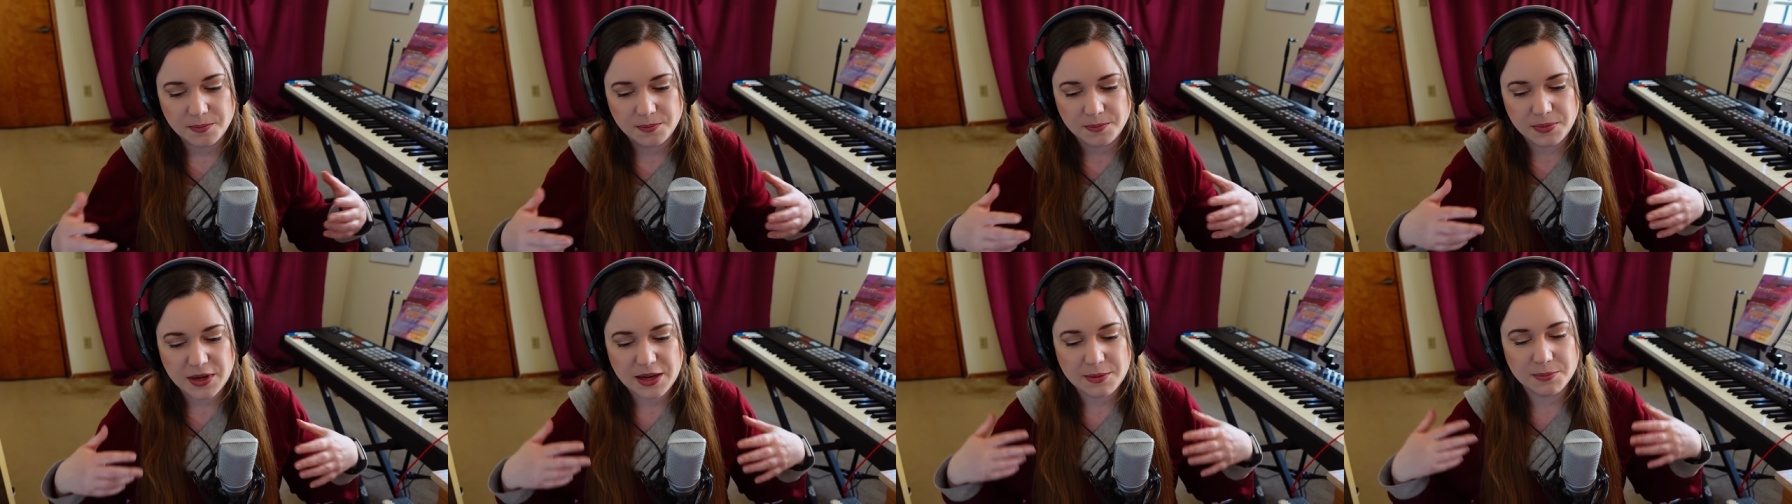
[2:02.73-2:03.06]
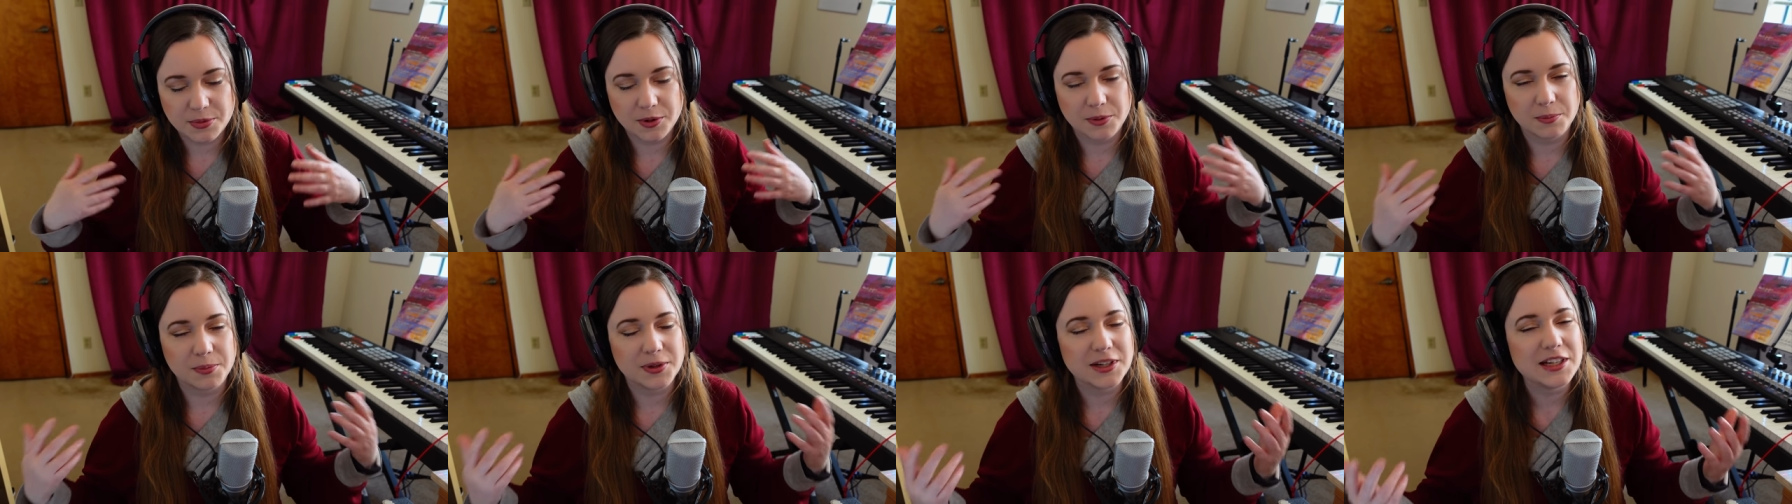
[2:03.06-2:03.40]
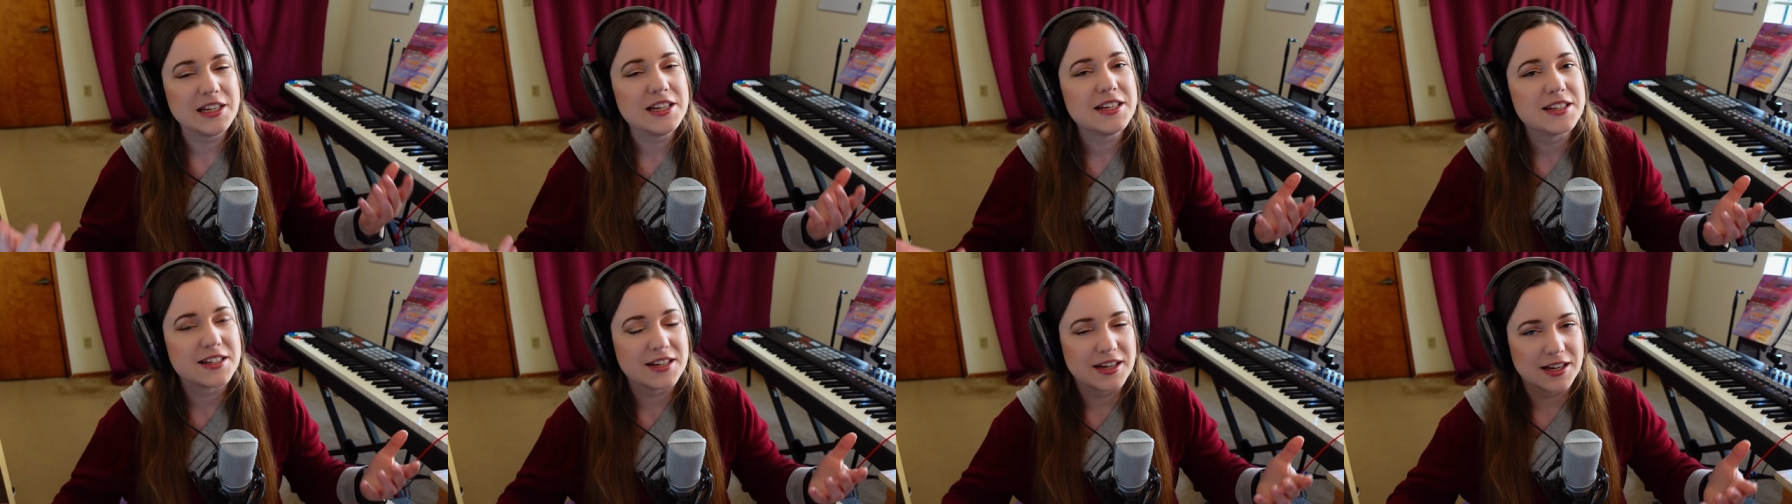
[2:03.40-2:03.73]
people
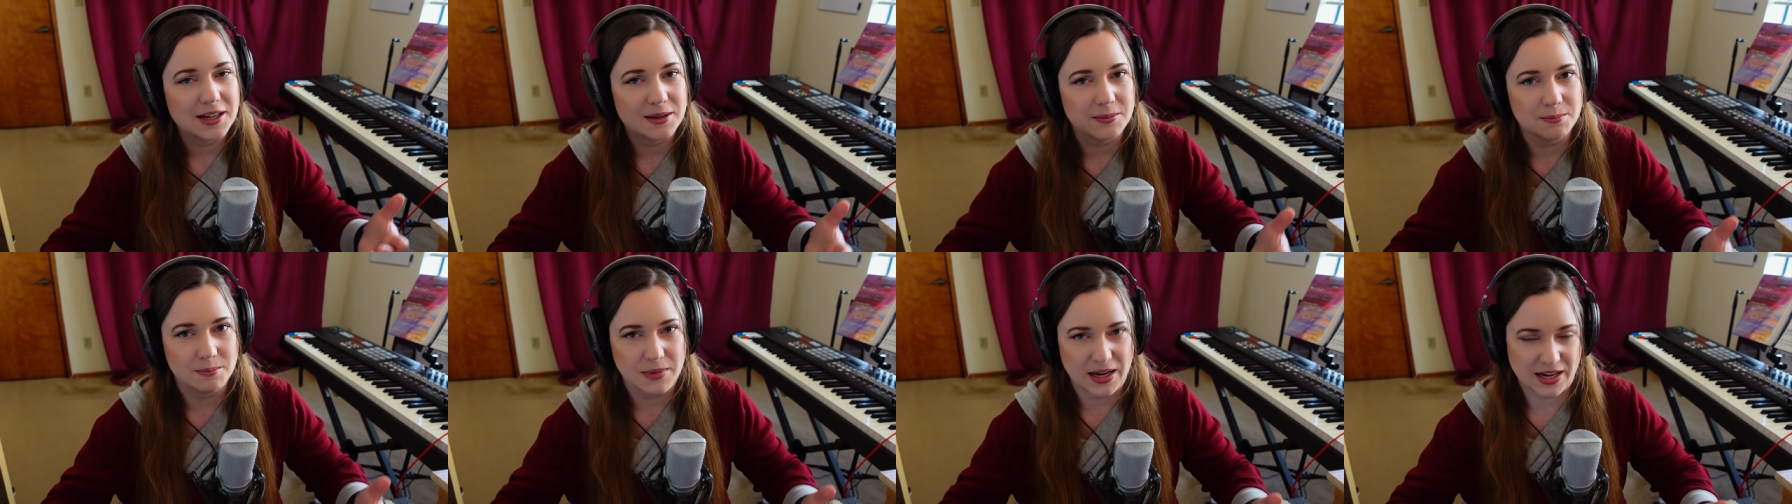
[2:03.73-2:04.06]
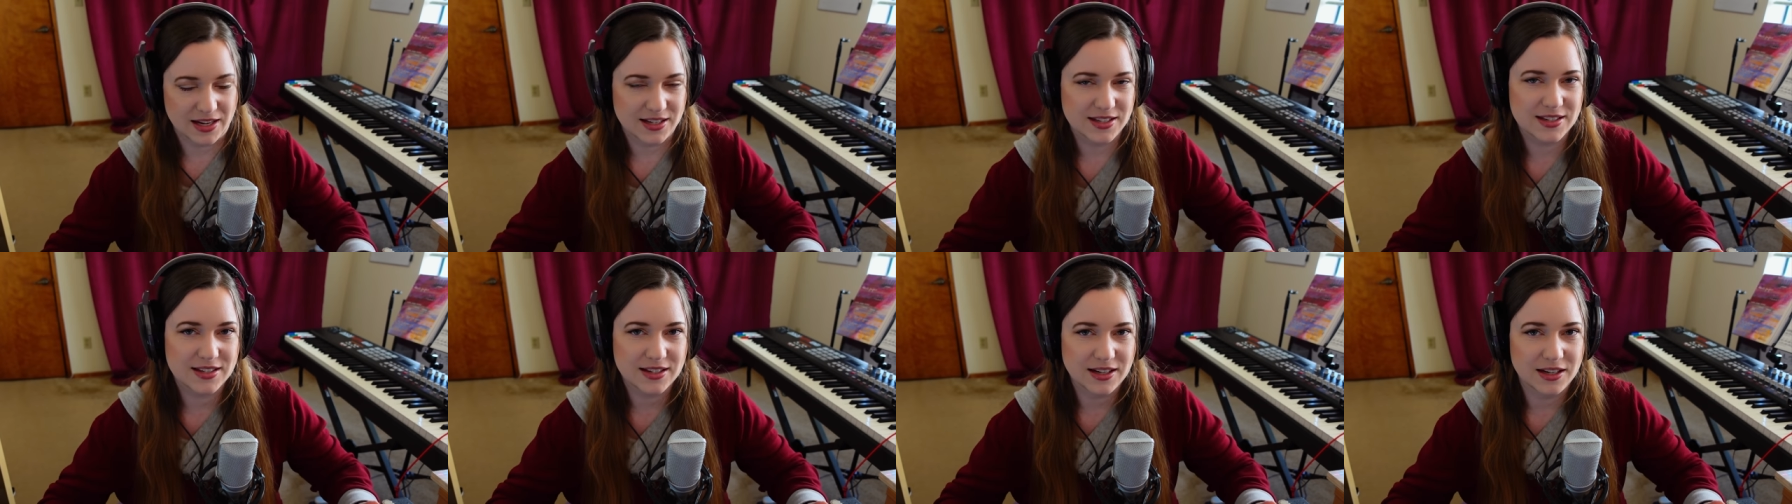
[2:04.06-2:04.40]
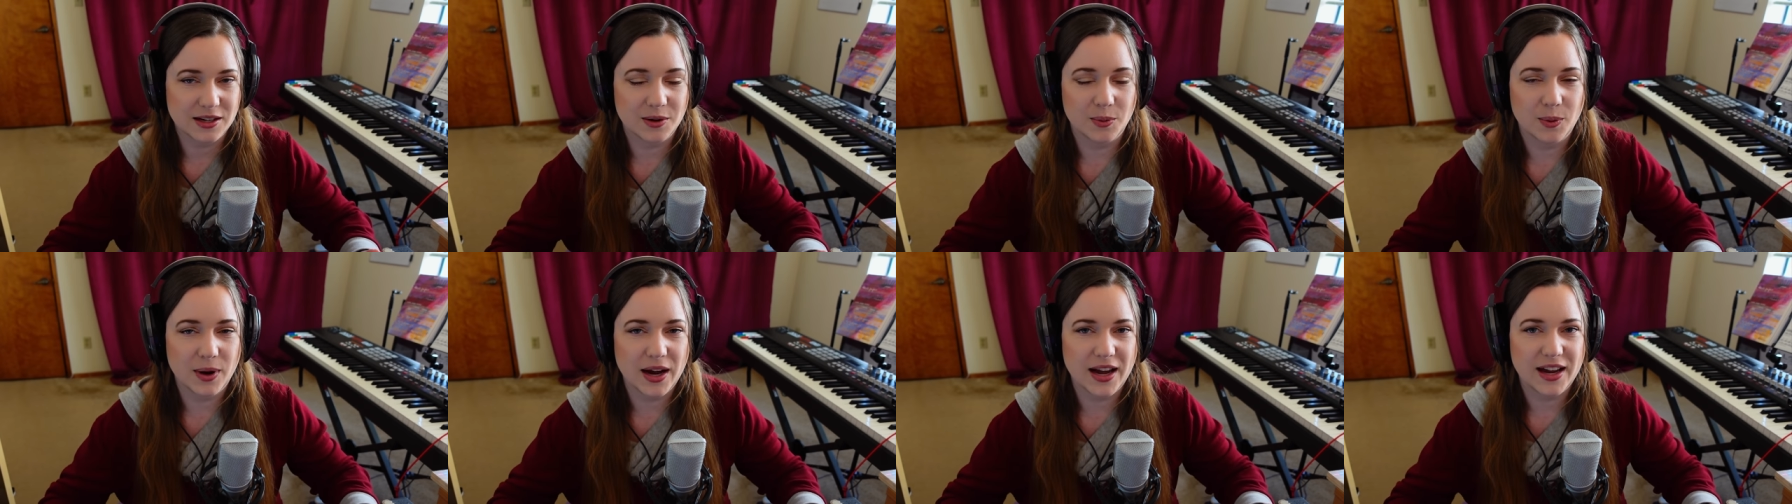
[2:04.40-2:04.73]
pleasing mix in
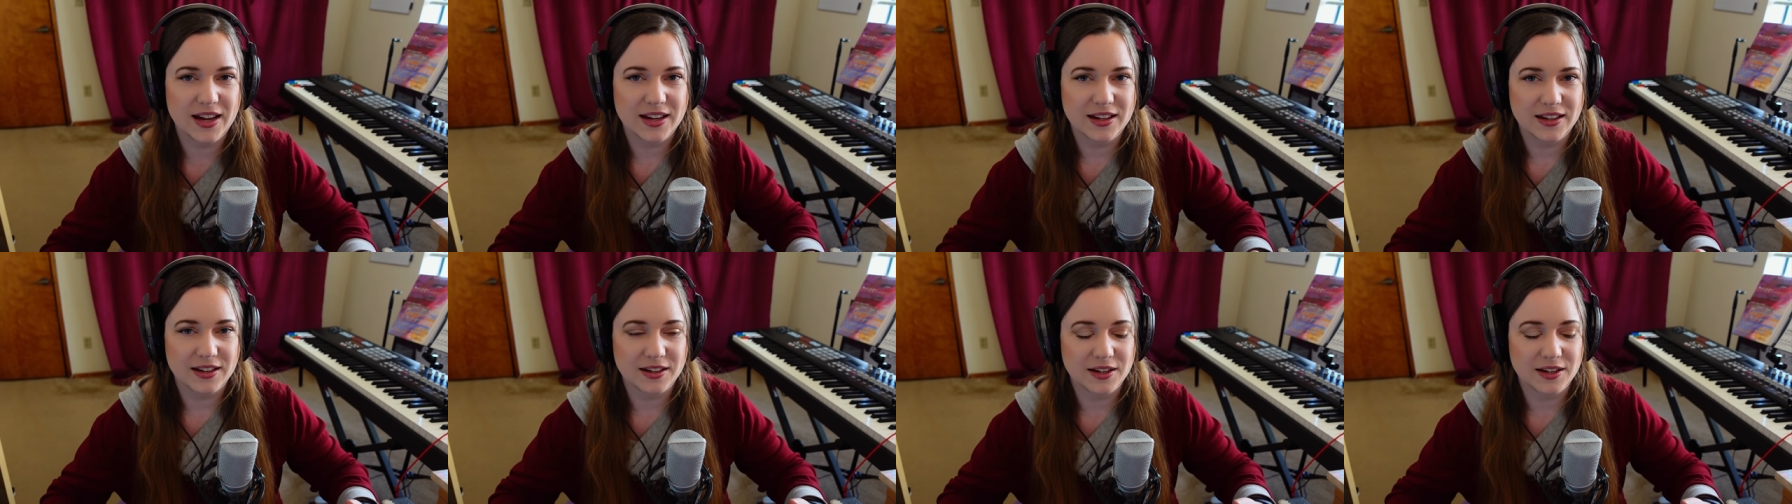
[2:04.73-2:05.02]
a way, you